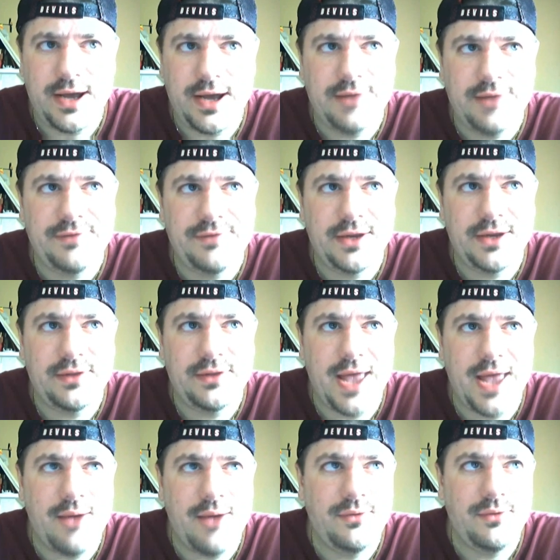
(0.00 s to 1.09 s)
Now I figured
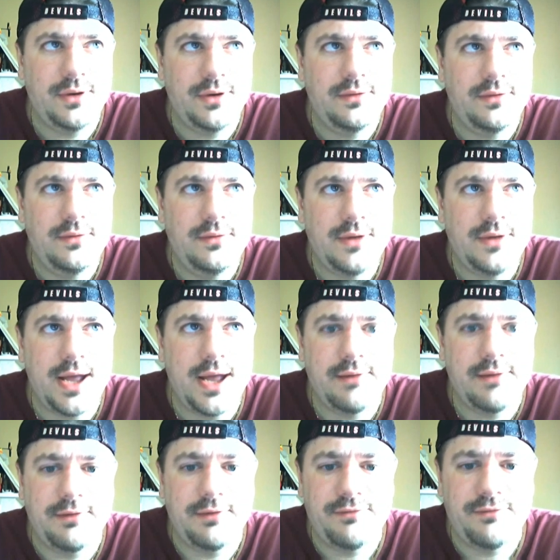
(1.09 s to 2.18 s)
that would kind
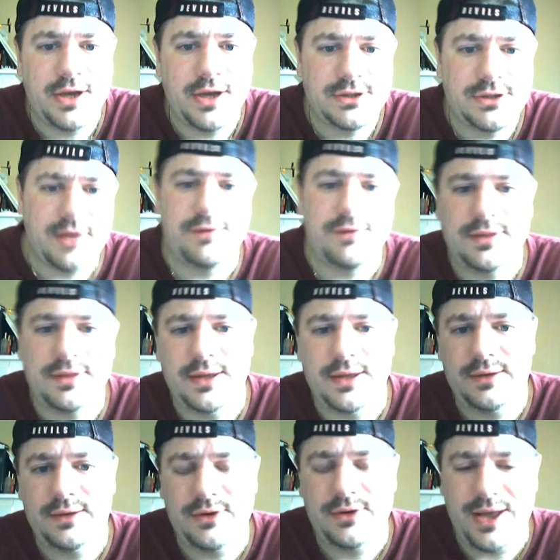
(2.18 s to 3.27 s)
of refresh everything.